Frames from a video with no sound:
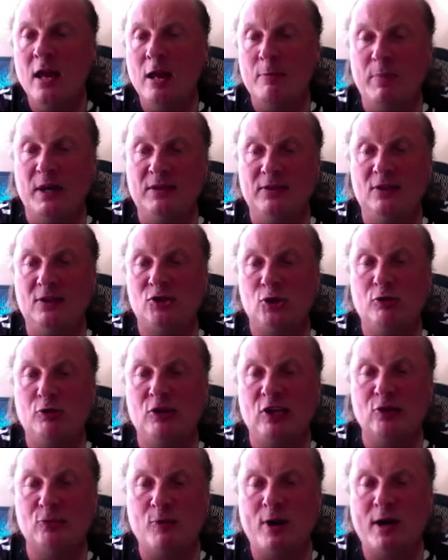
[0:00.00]
But so
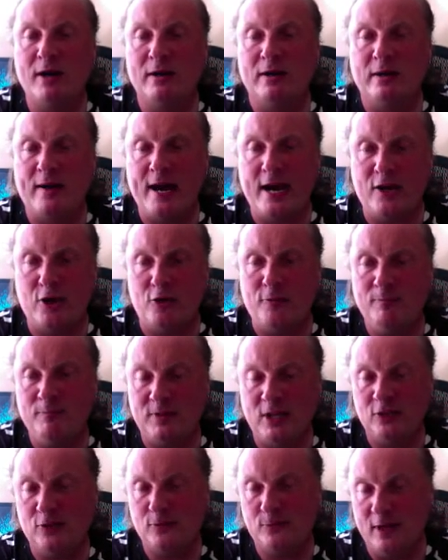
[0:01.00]
this one-liner,
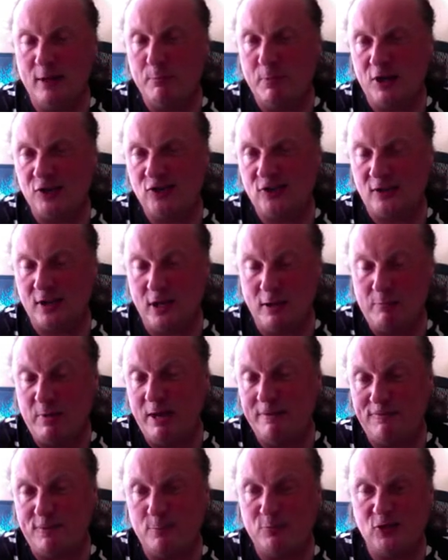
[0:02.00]
this must
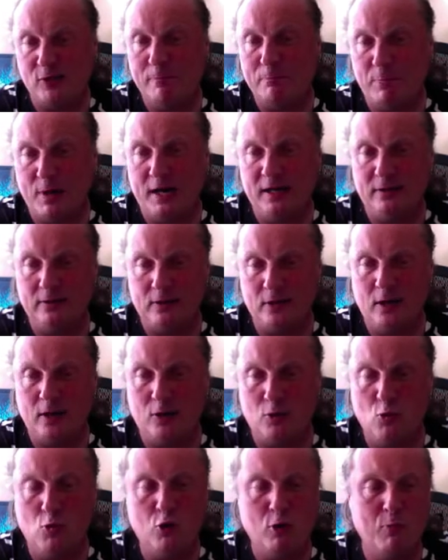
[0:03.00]
be from some Python
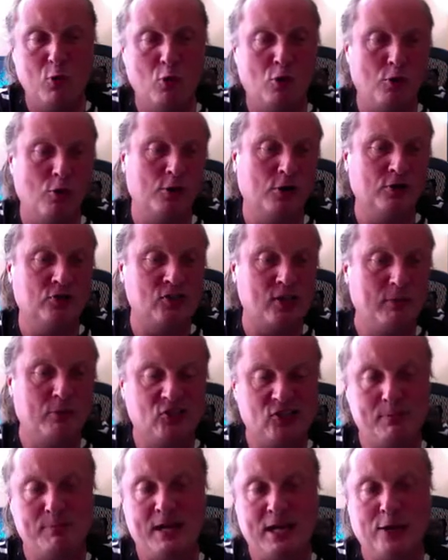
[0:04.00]
cookbook or some
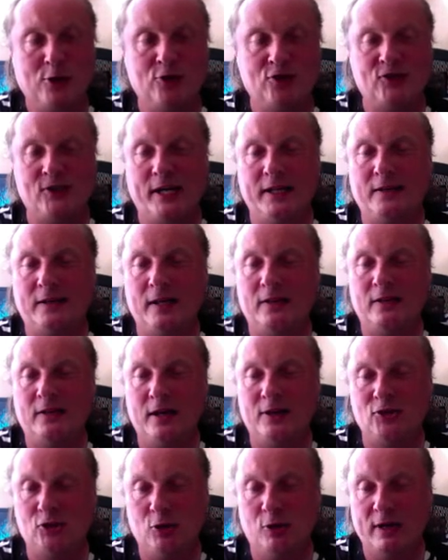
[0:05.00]
similar site that
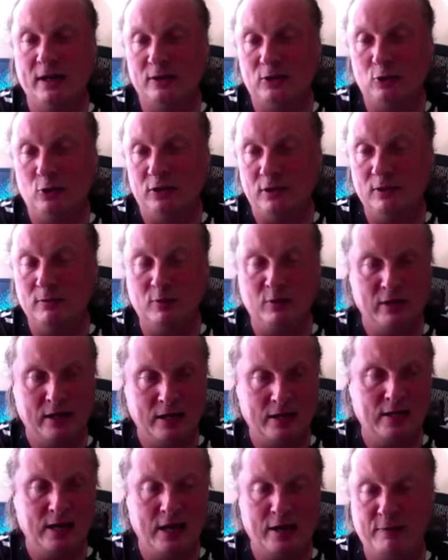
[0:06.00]
I saw. I thought,
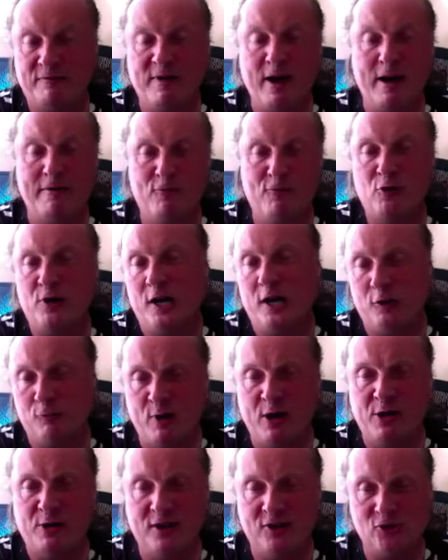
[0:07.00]
like, I forgot
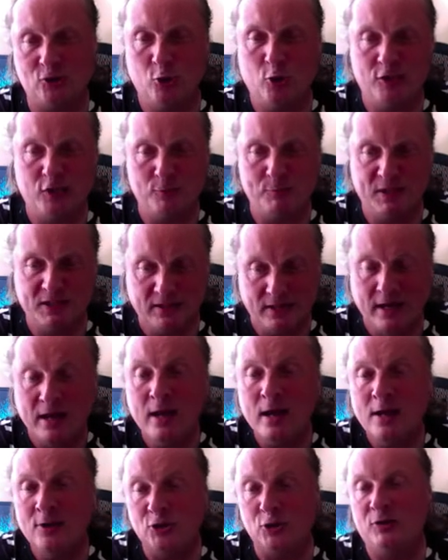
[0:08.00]
where I saw this. But
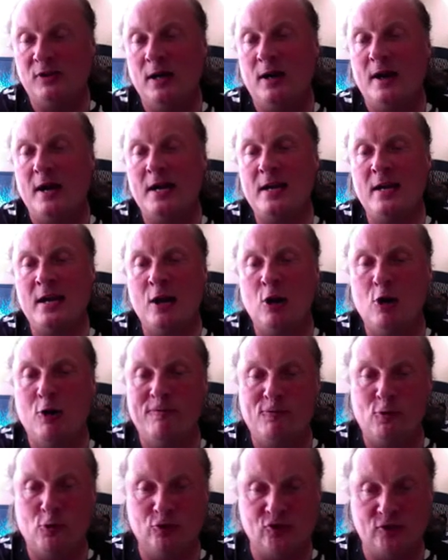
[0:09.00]
so the idea,
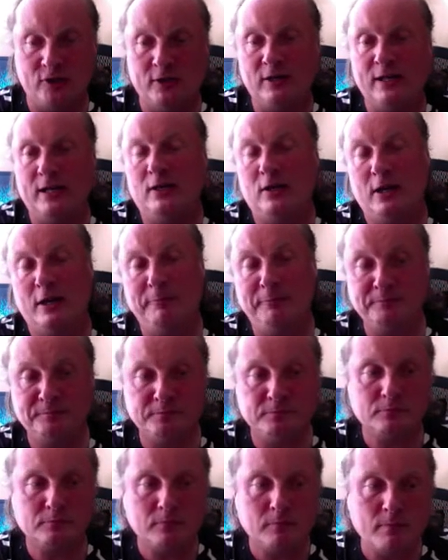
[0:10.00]
of course, like
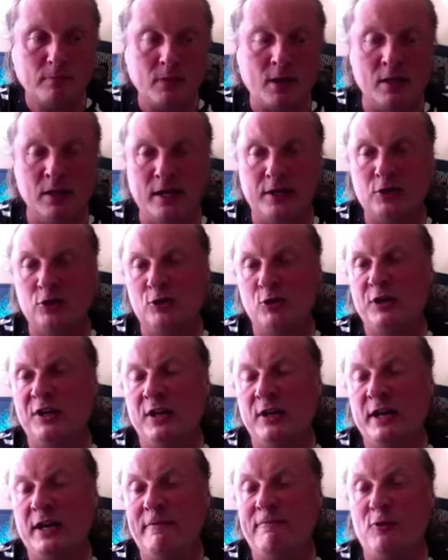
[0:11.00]
so
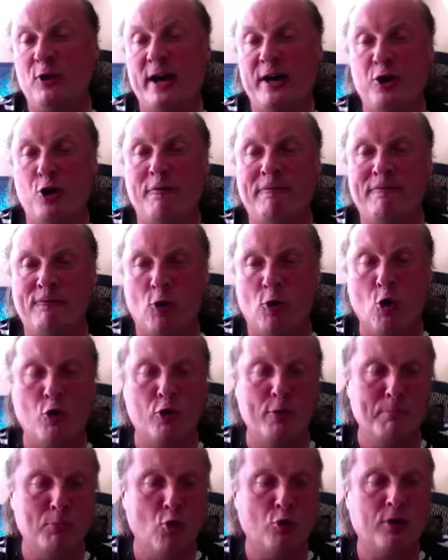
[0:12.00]
if you had a
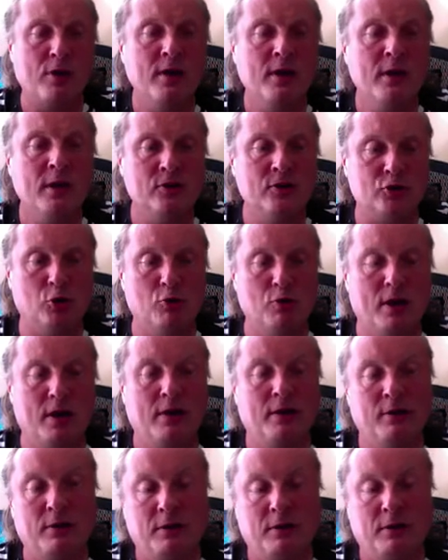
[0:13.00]
phone book, so